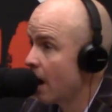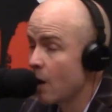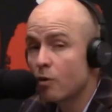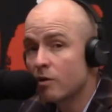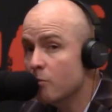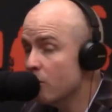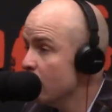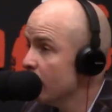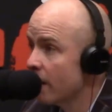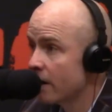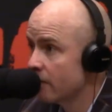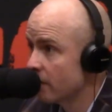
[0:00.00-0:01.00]
I would
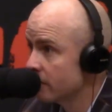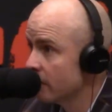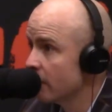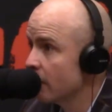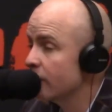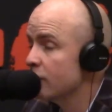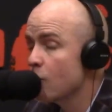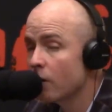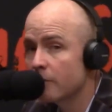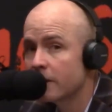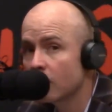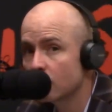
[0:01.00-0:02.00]
move out of Ontario. If you
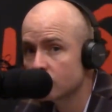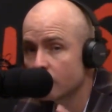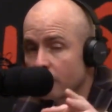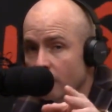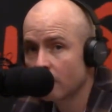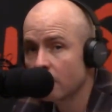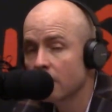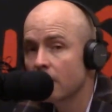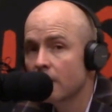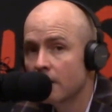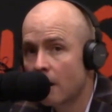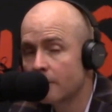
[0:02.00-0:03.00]
want to be an entrepreneur,
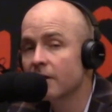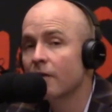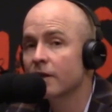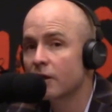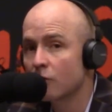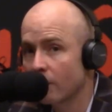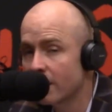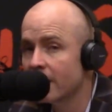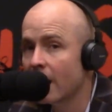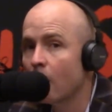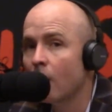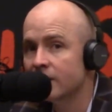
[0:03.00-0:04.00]
I'm telling you right
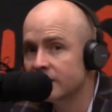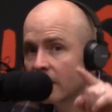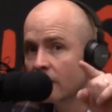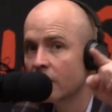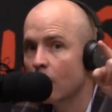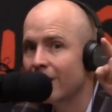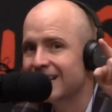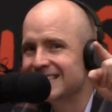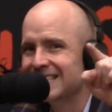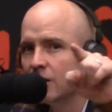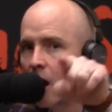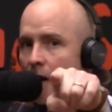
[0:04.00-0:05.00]
now, Ontario is
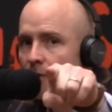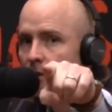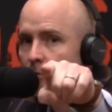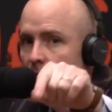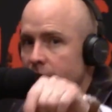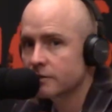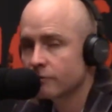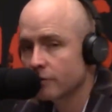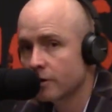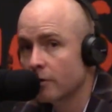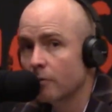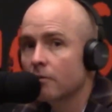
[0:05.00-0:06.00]
not the place for
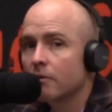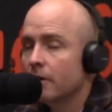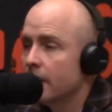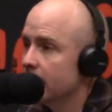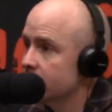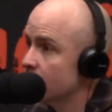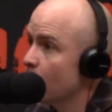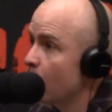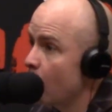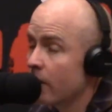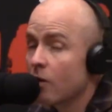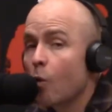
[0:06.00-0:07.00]
you. It's
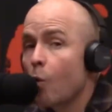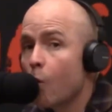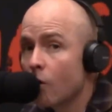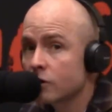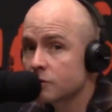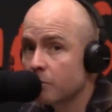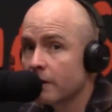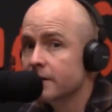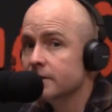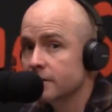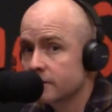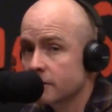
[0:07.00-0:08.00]
one of the worst
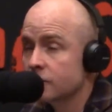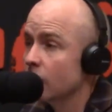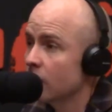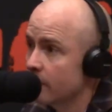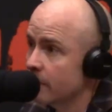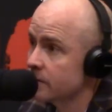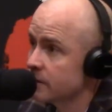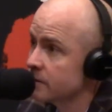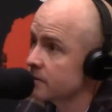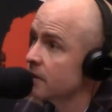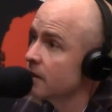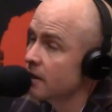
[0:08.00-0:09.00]
places to start a
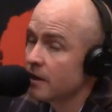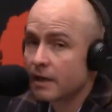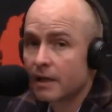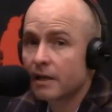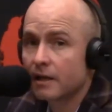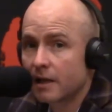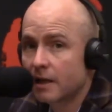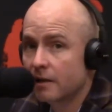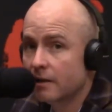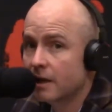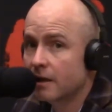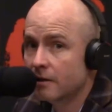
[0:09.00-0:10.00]
business
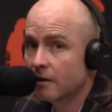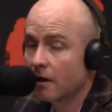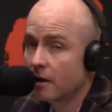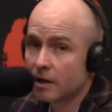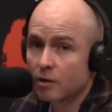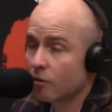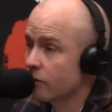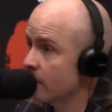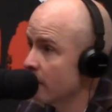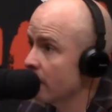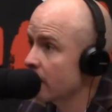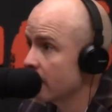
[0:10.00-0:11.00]
in North
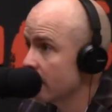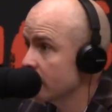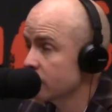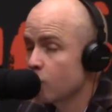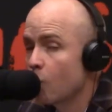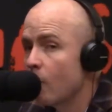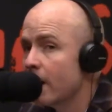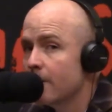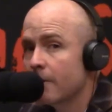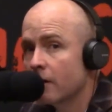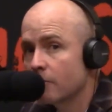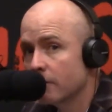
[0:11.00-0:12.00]
America. There's way
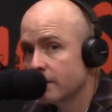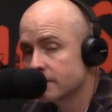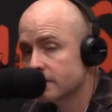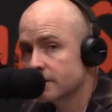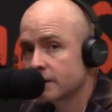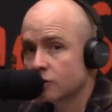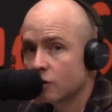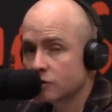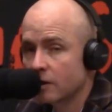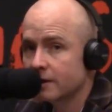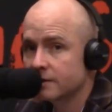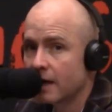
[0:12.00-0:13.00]
better places that
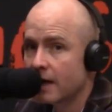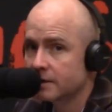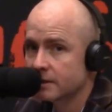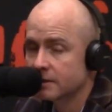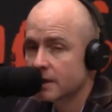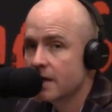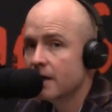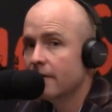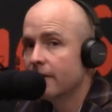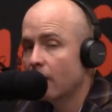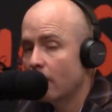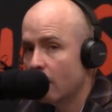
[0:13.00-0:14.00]
charge less taxes
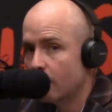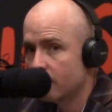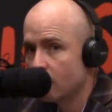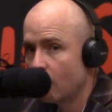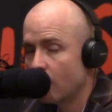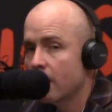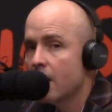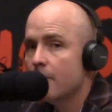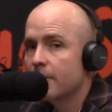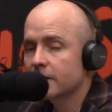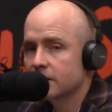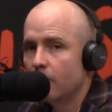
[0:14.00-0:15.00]
and that'll help you more.
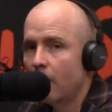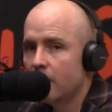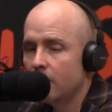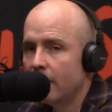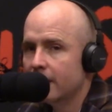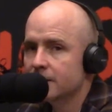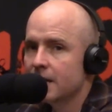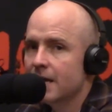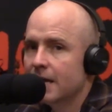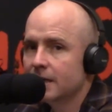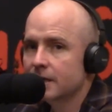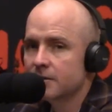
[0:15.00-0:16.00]
Because the bottom line is,
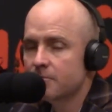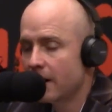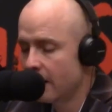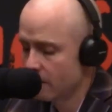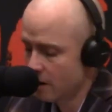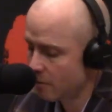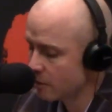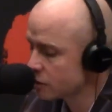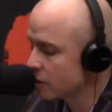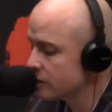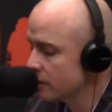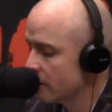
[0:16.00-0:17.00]
it doesn't matter how
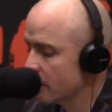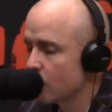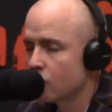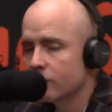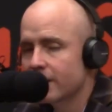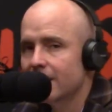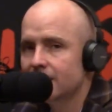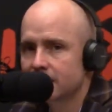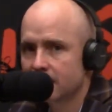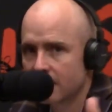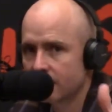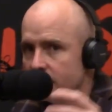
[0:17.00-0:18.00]
much Ontario
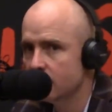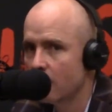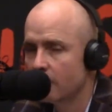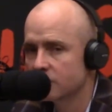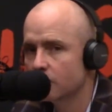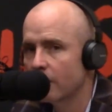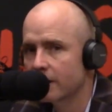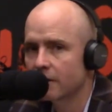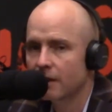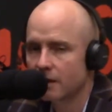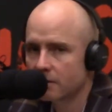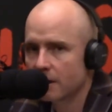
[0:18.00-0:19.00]
gives you, how much money
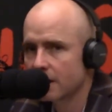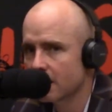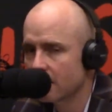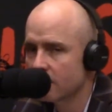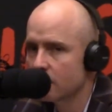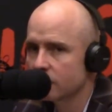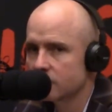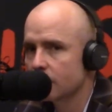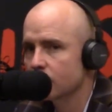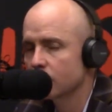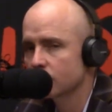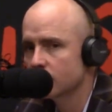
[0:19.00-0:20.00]
they give you in some
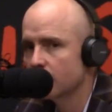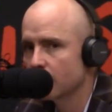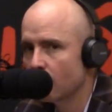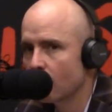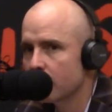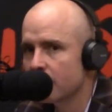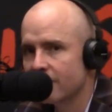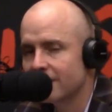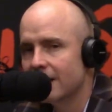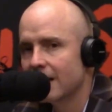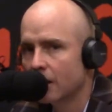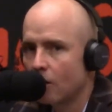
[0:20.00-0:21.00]
sort of stupid program, if they
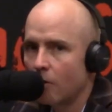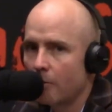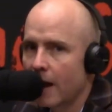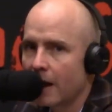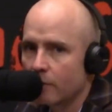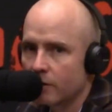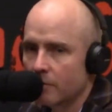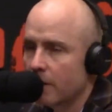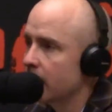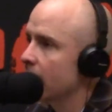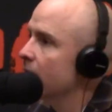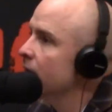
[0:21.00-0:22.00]
take it all back when you
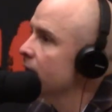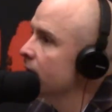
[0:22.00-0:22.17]
make it.